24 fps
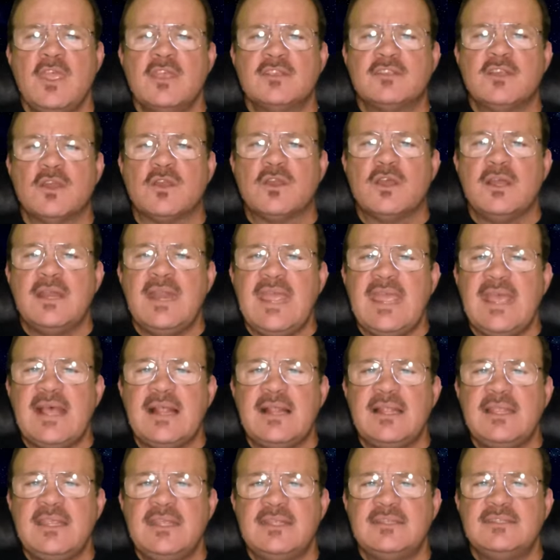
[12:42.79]
So could
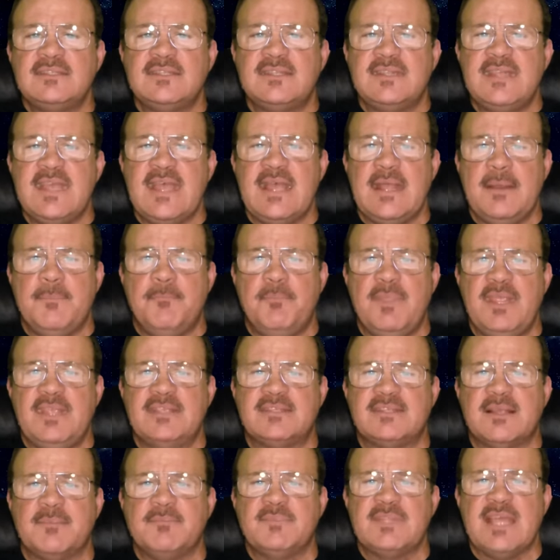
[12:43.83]
aliens then be
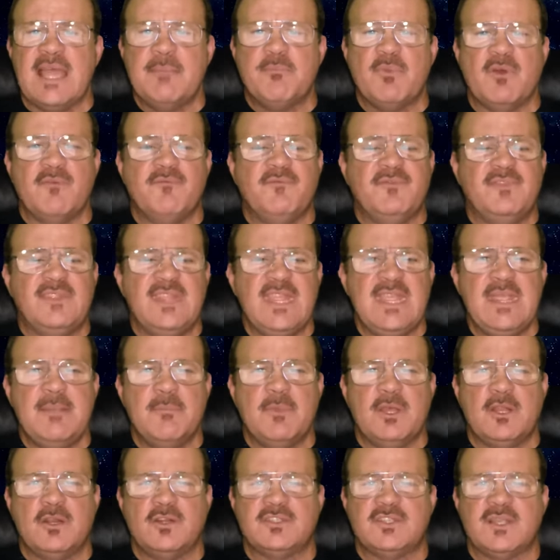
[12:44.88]
some type of
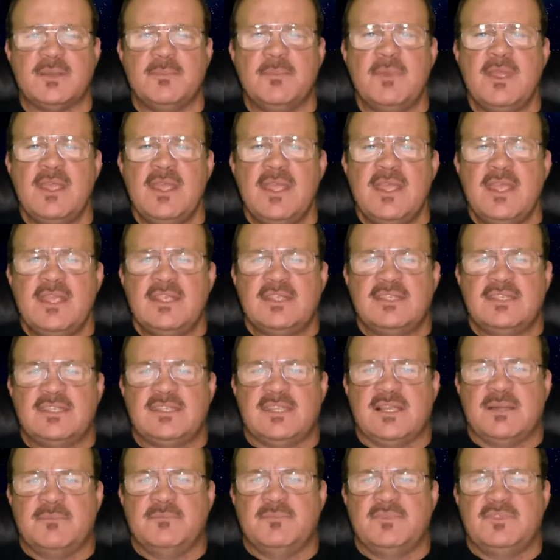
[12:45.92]
demon or some
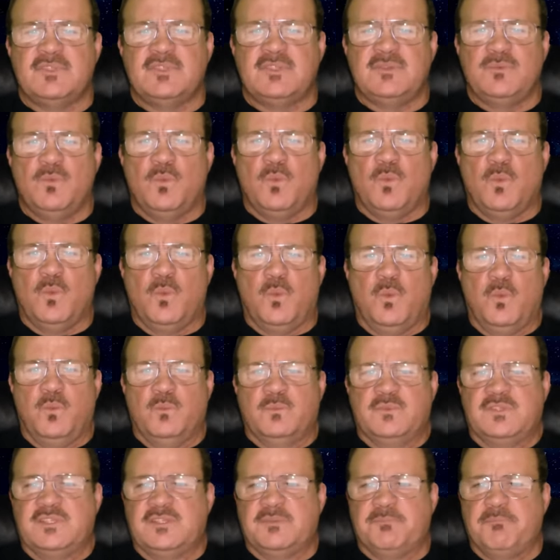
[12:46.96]
some
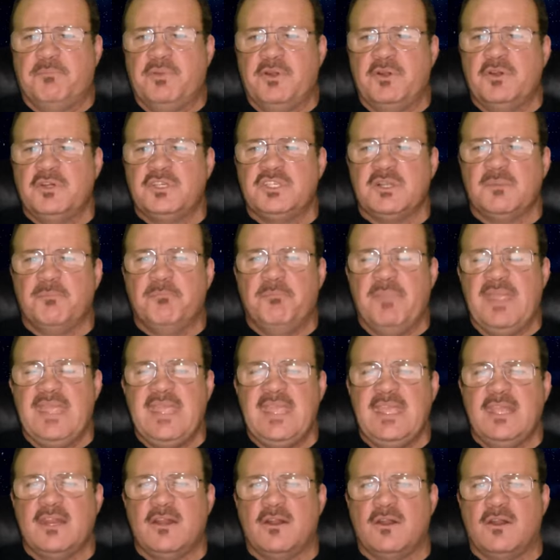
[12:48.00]
spiritual
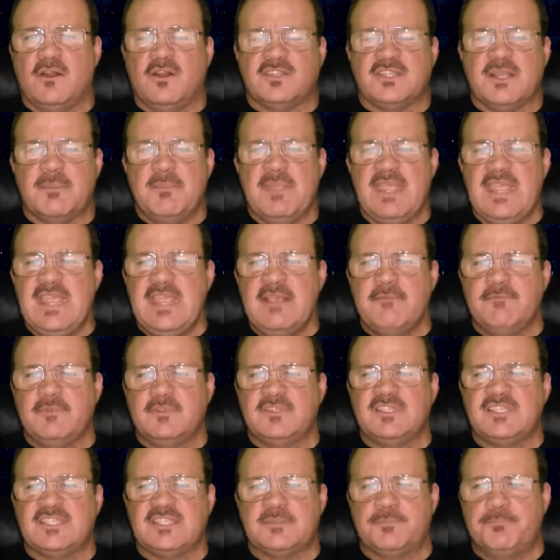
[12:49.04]
being or, or some evil
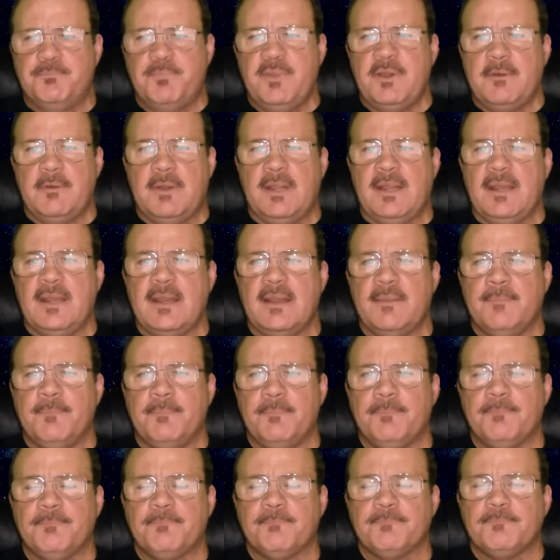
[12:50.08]
spirit?
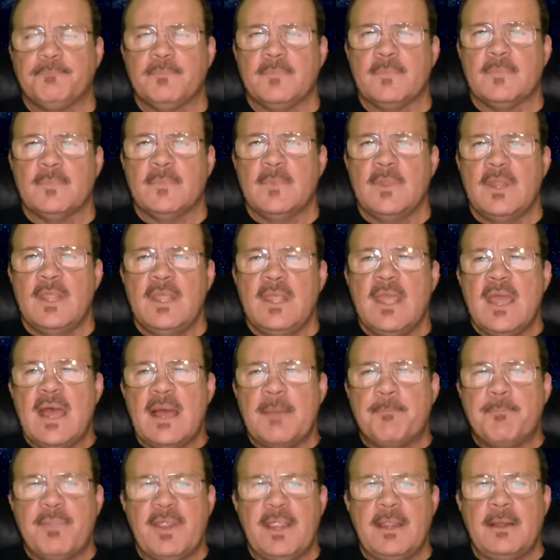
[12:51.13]

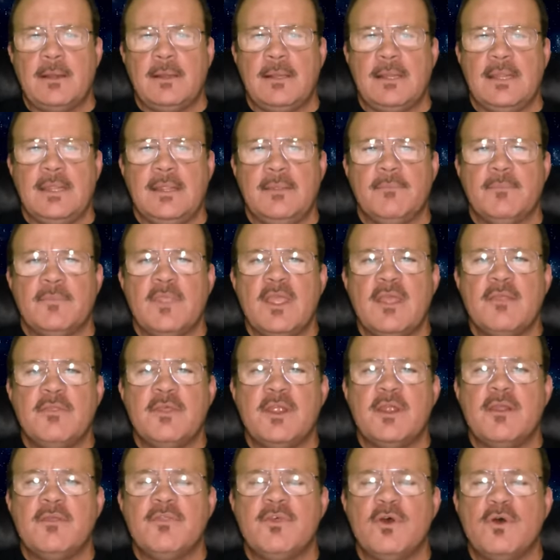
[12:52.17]
Apparently,
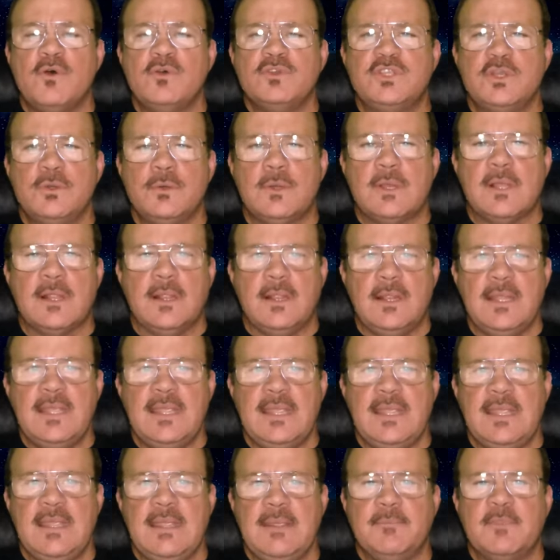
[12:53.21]
there are those who
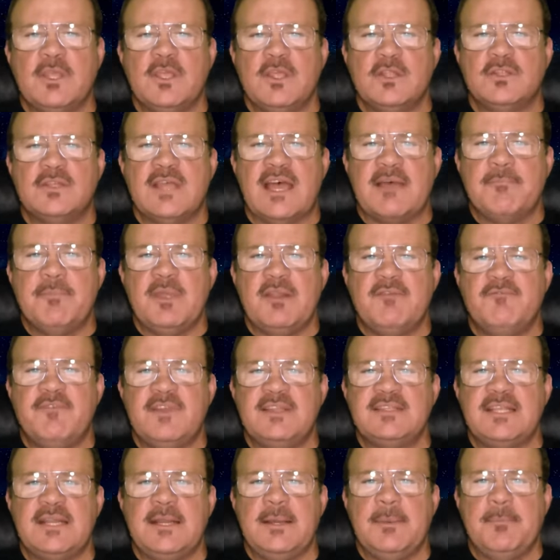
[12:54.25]
claimed to have been
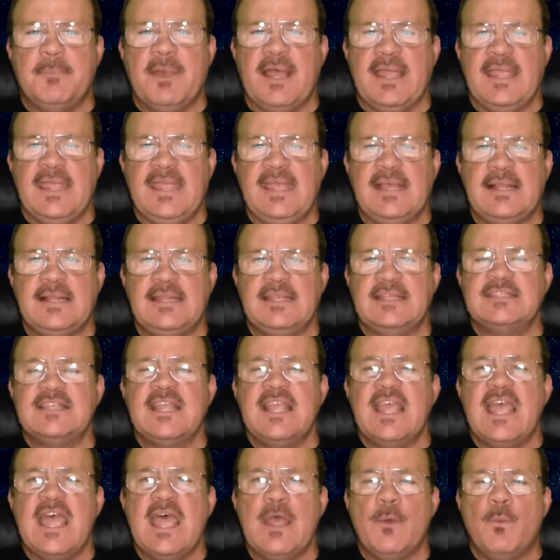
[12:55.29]
visited by aliens,
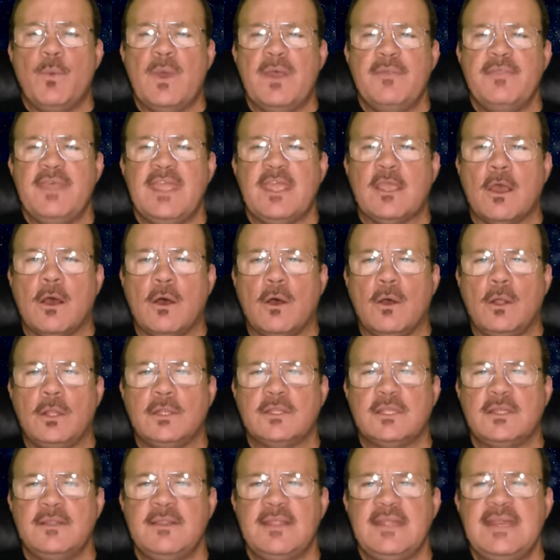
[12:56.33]
and when they
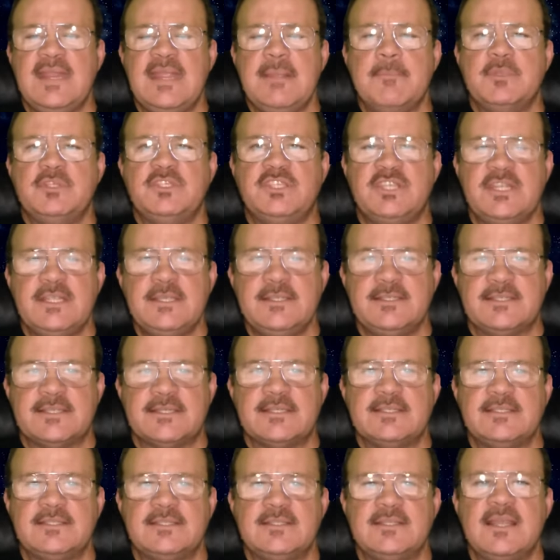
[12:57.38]
called on the name of
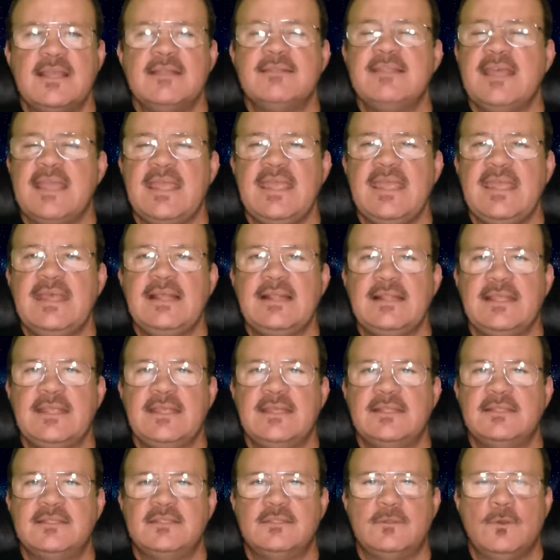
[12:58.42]
Jesus, the
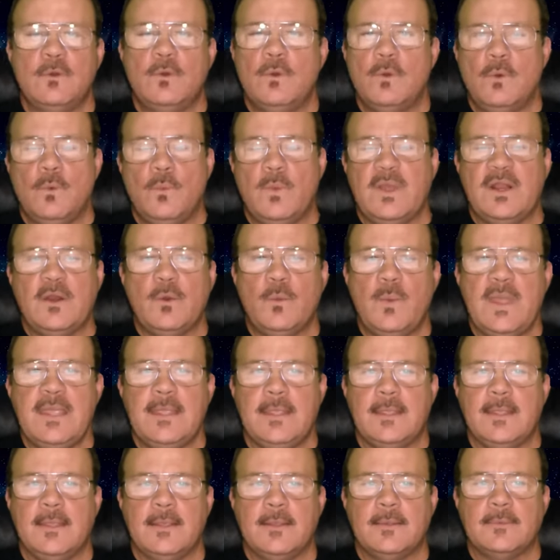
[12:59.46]
aliens went away.
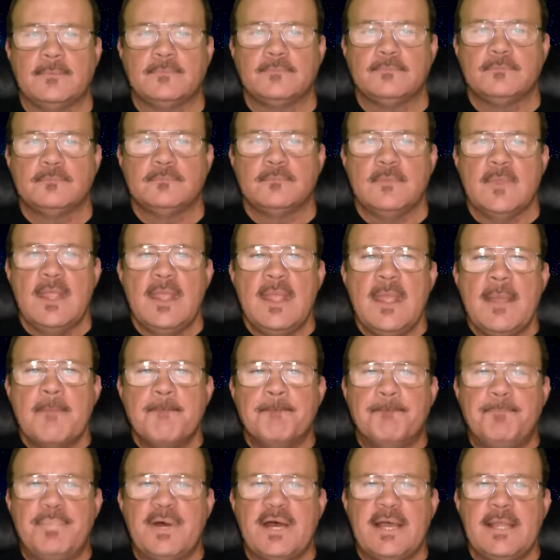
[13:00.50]

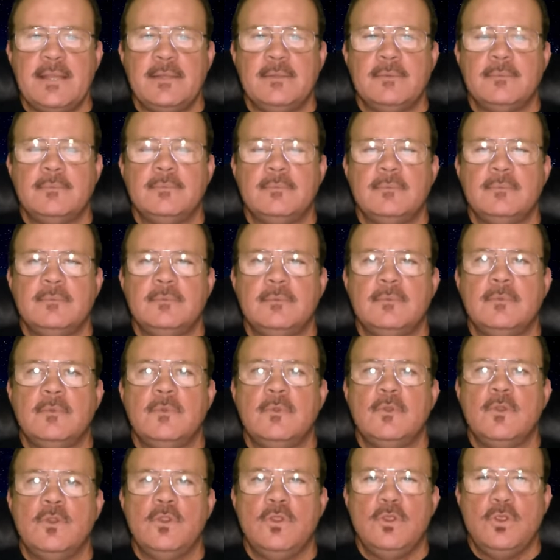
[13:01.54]
But
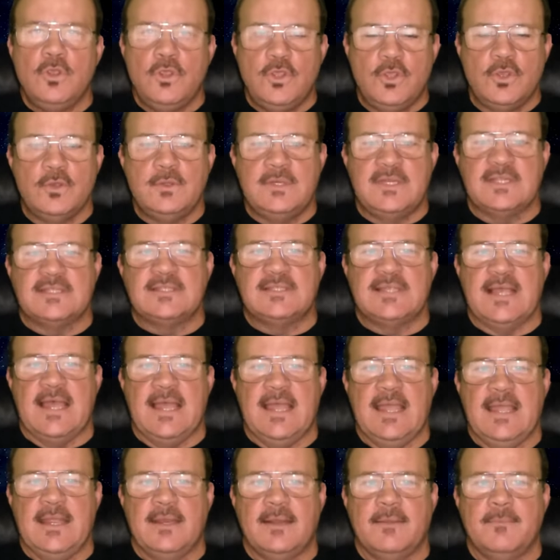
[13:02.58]
you
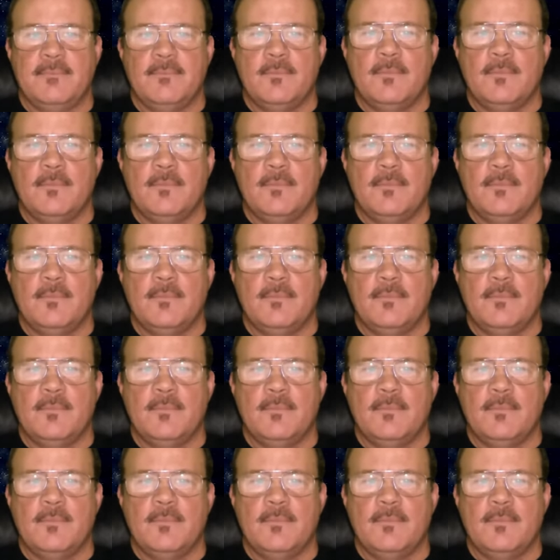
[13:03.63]
decide.